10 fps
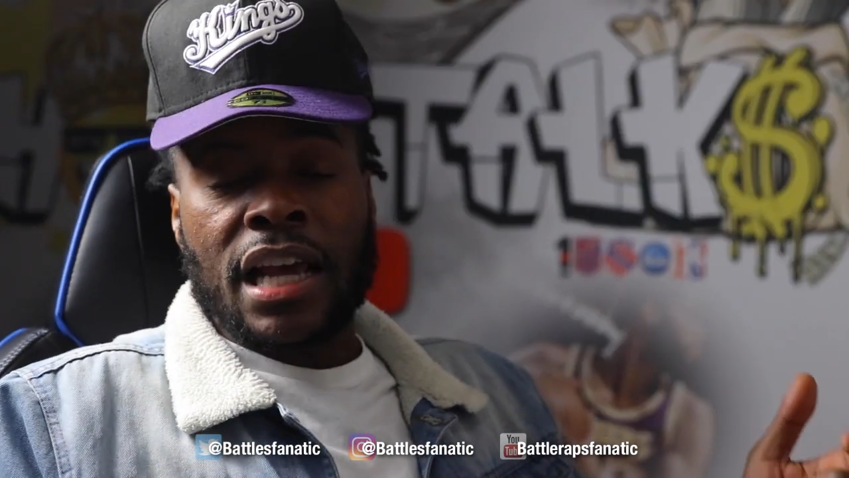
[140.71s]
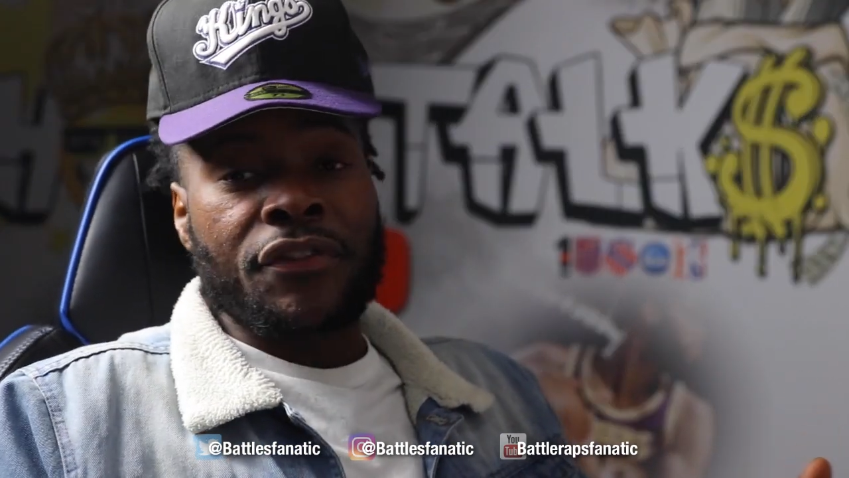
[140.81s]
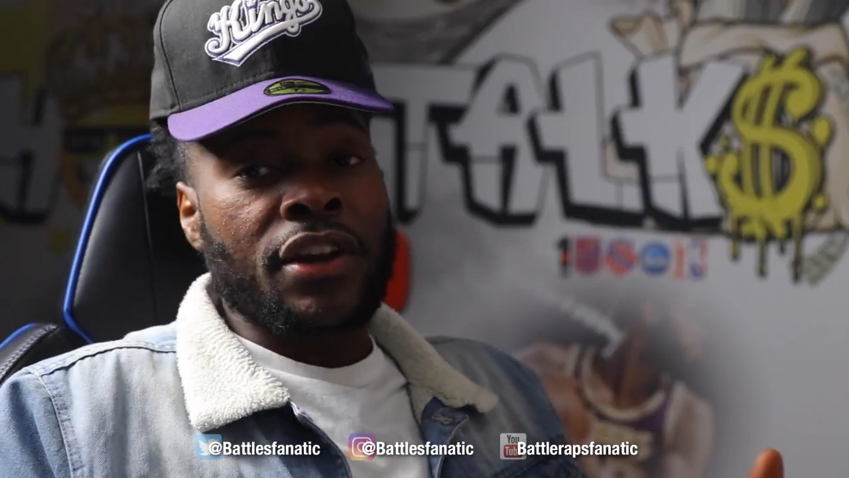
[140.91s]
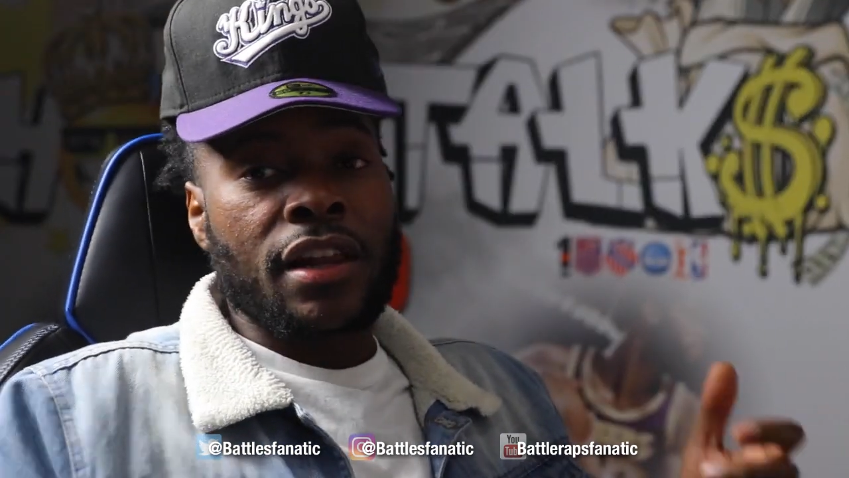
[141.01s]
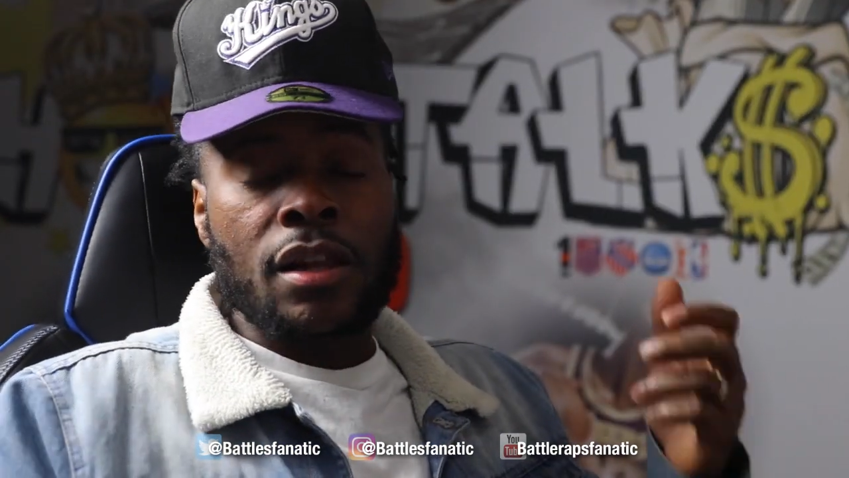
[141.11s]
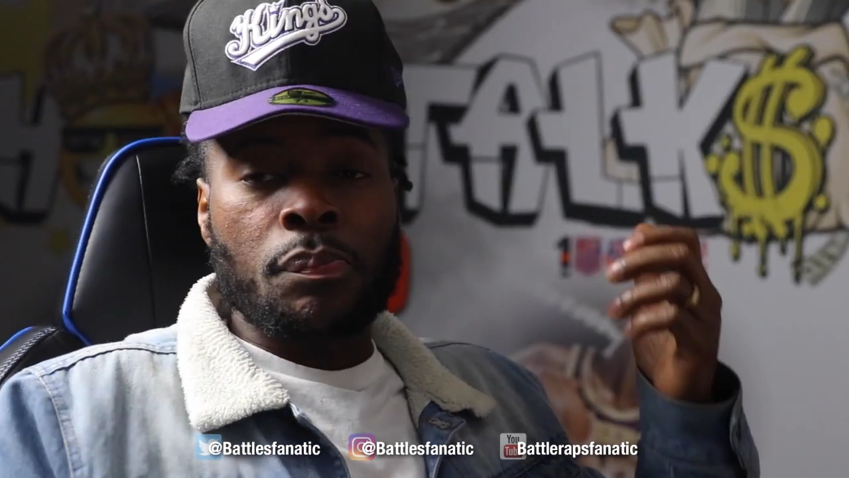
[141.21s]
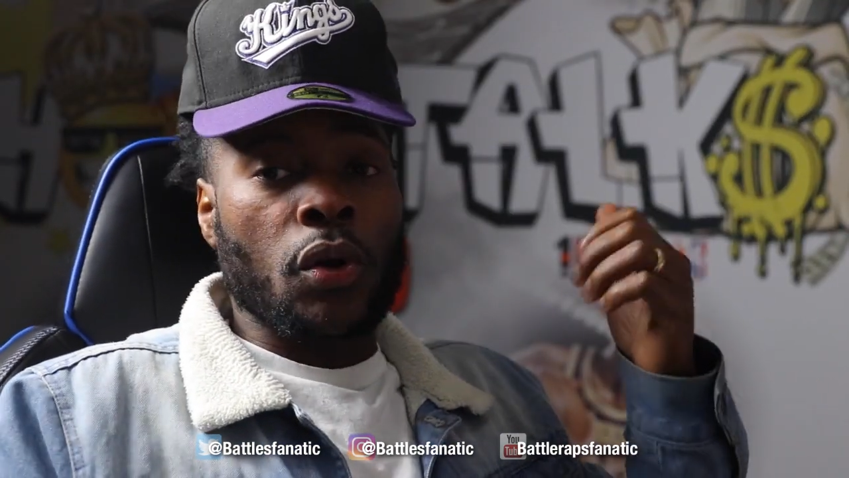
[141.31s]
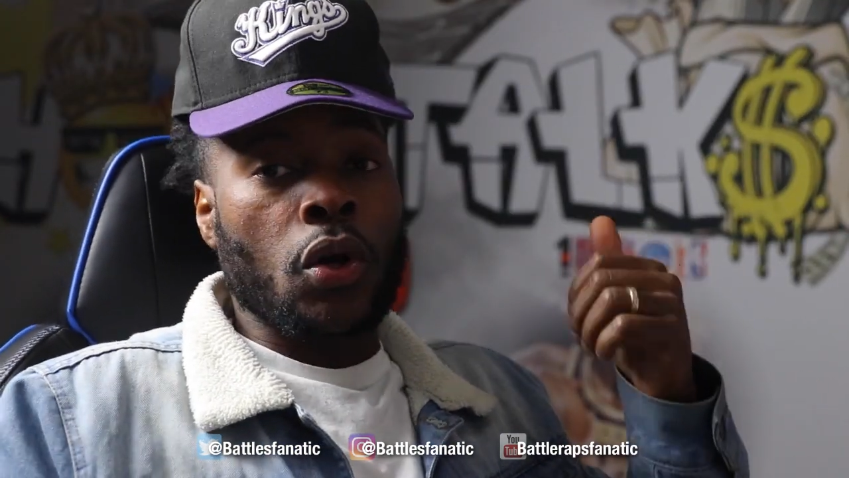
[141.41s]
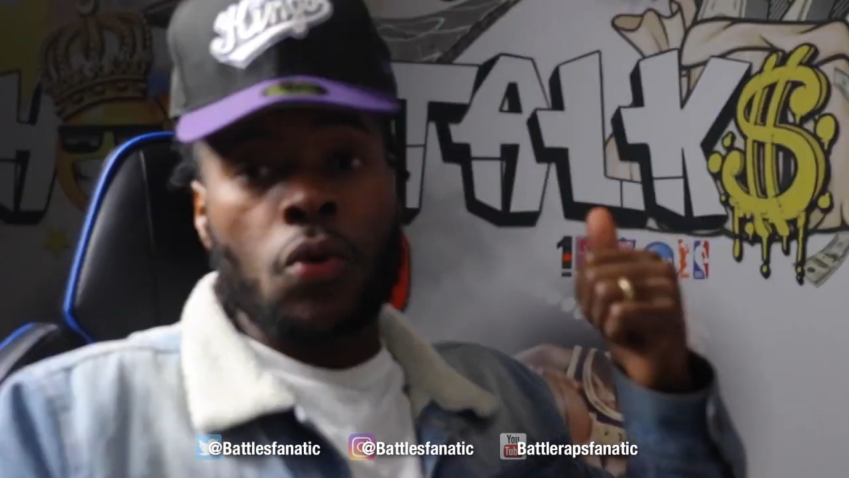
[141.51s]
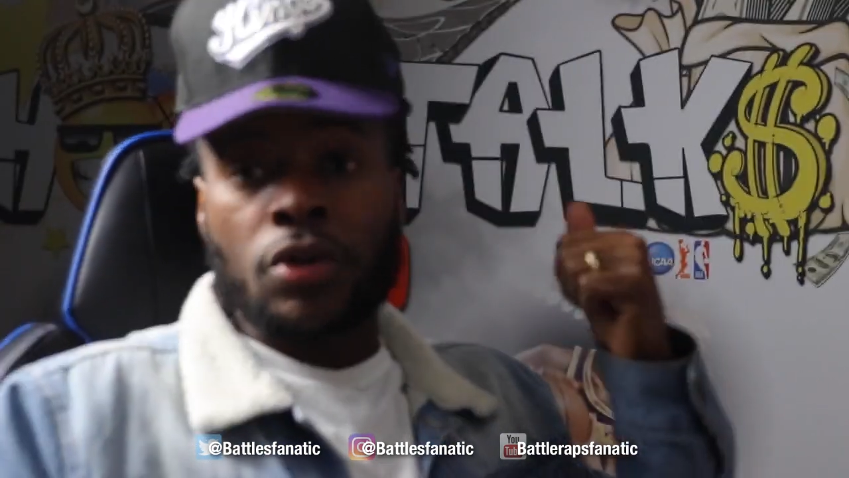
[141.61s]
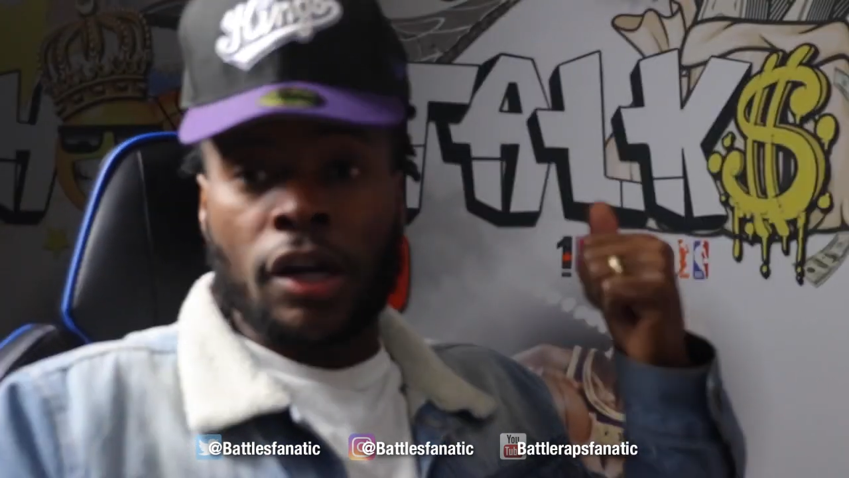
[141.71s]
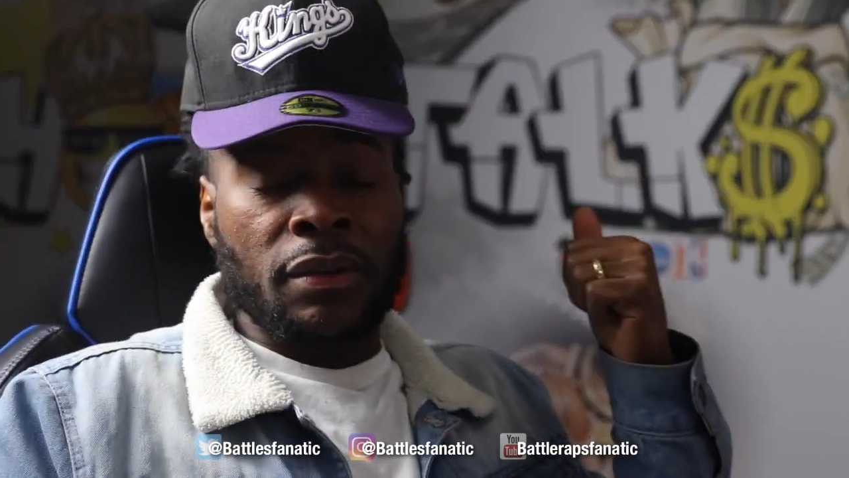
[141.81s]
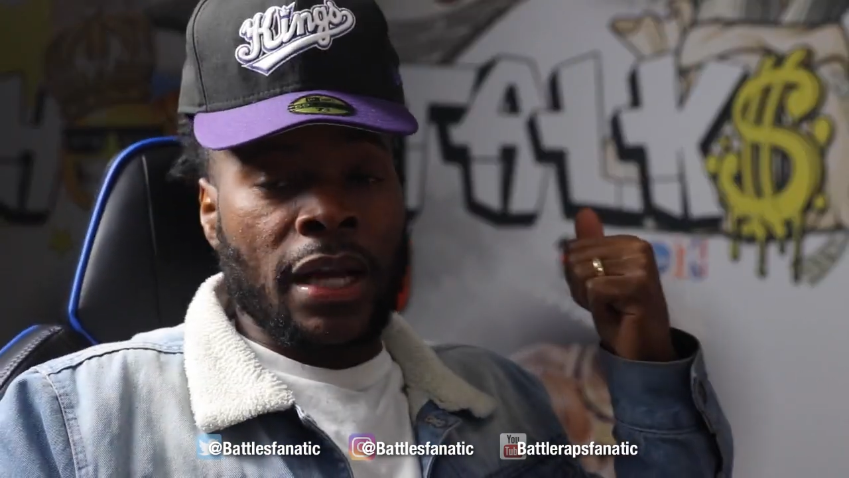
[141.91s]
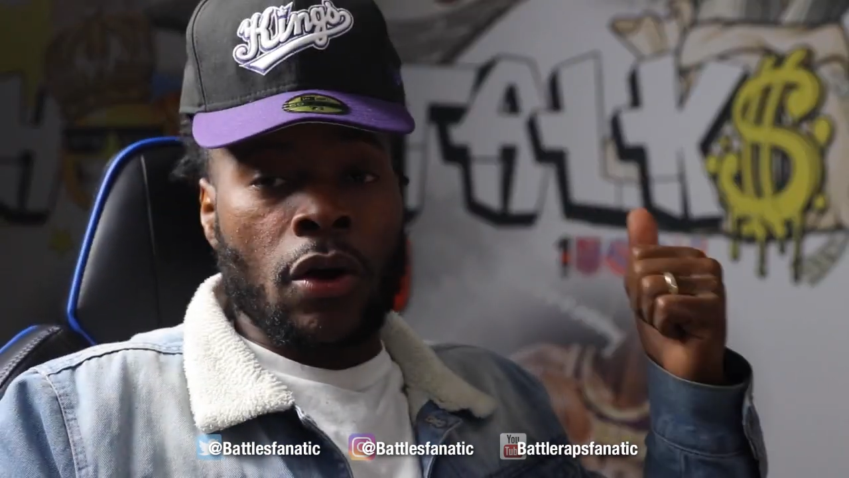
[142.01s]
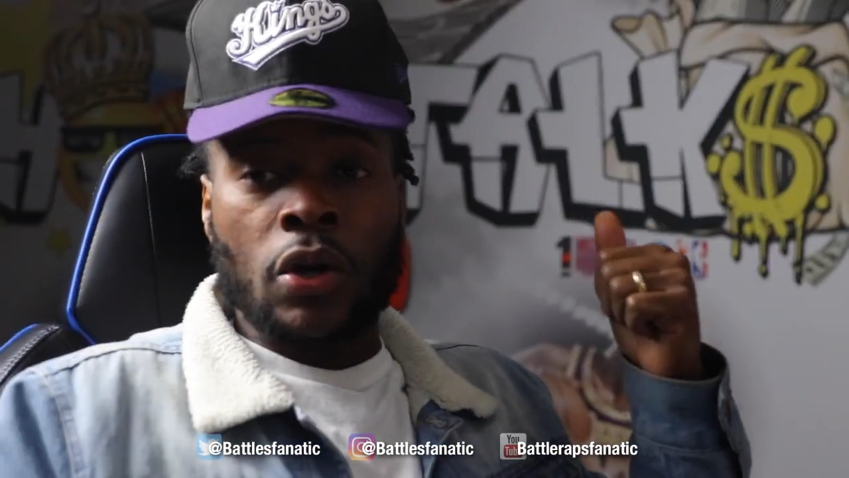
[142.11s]
definitely put on
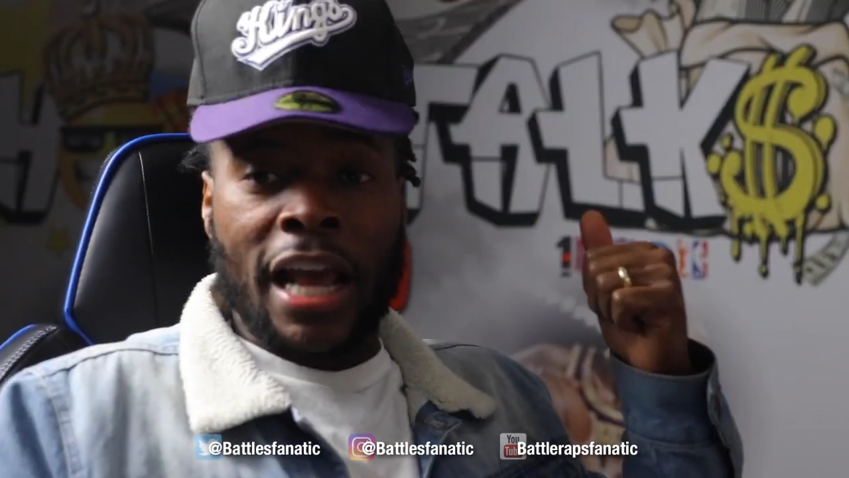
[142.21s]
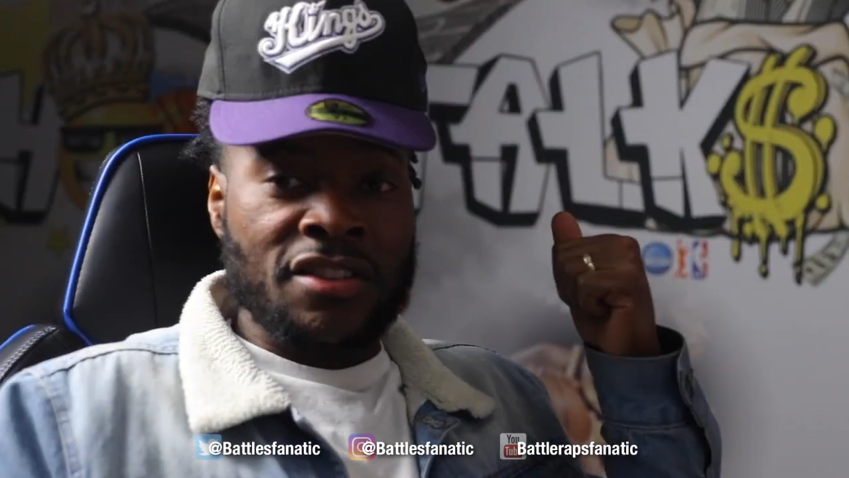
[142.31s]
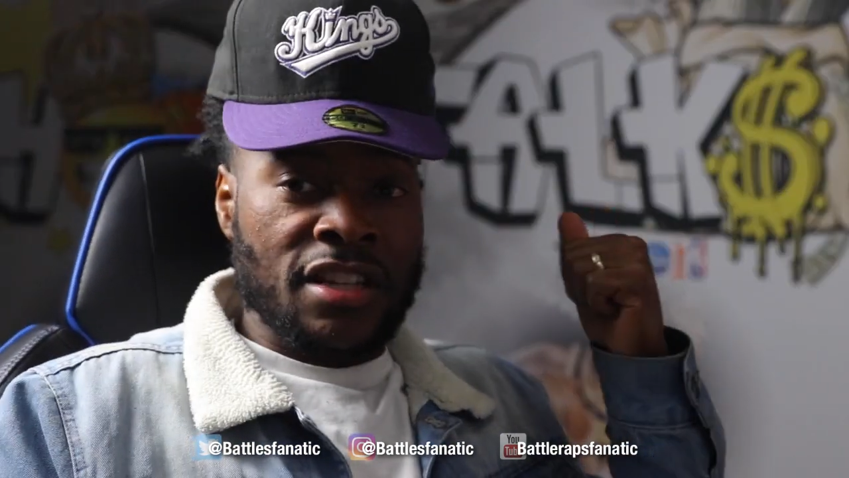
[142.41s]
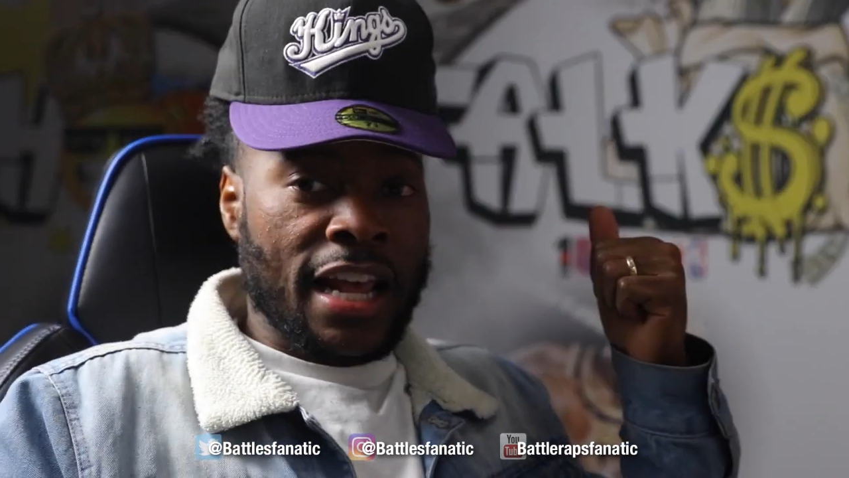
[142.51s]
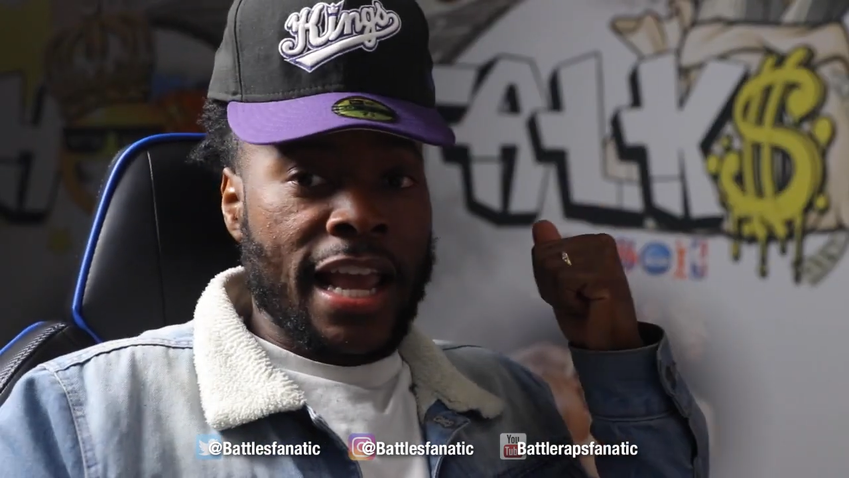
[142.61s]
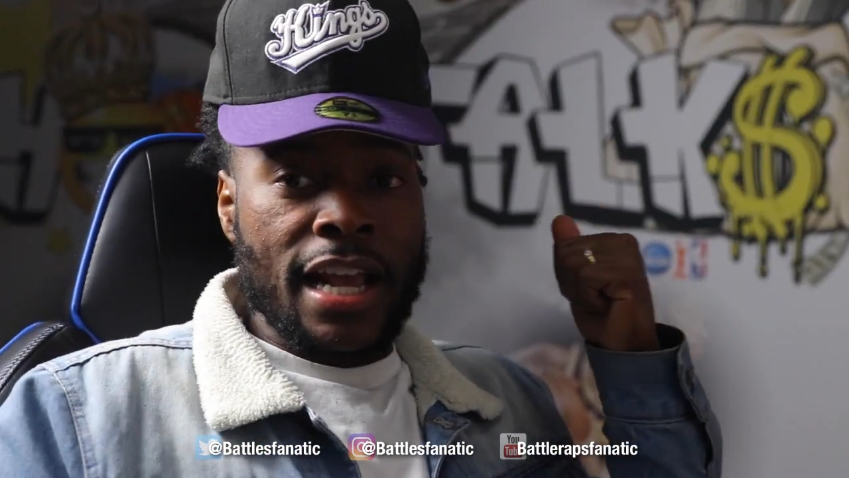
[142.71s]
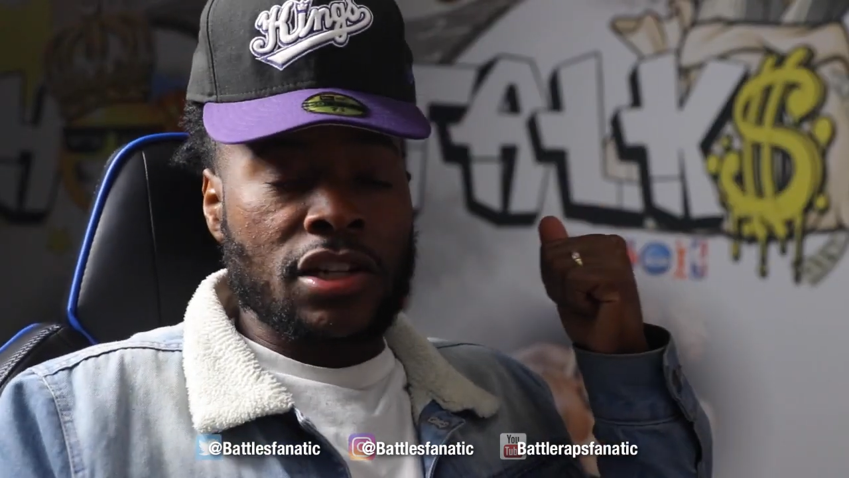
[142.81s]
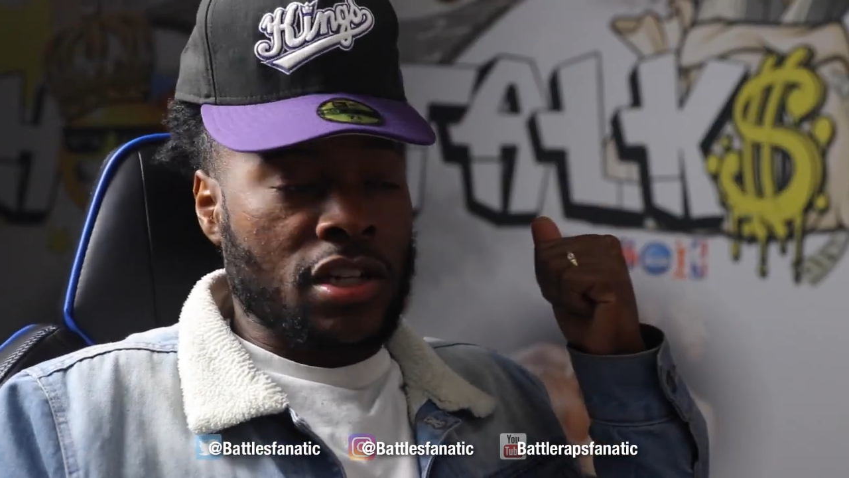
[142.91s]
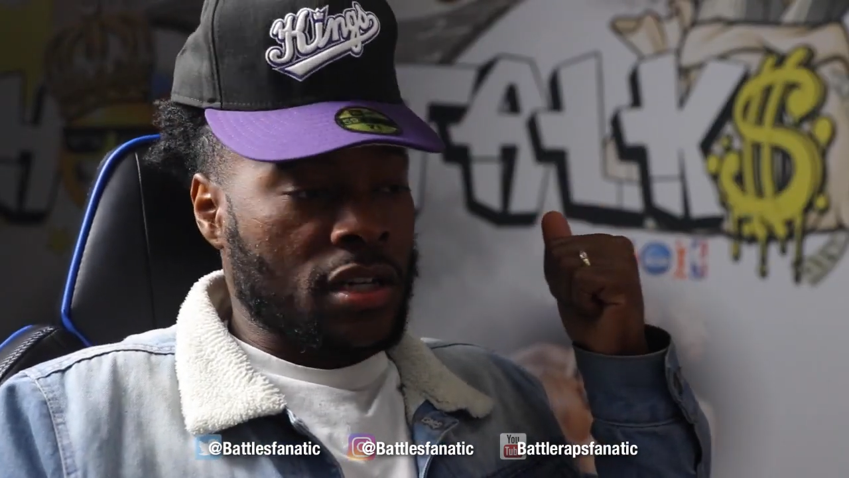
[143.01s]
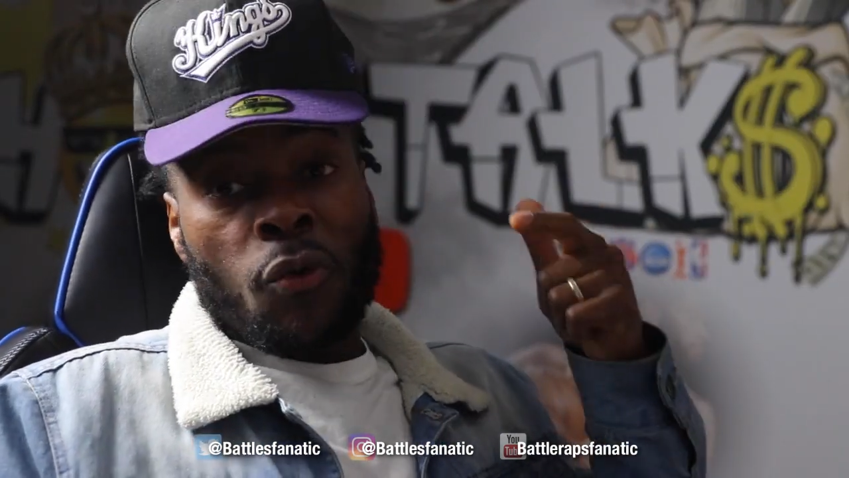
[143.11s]
up there on that stage.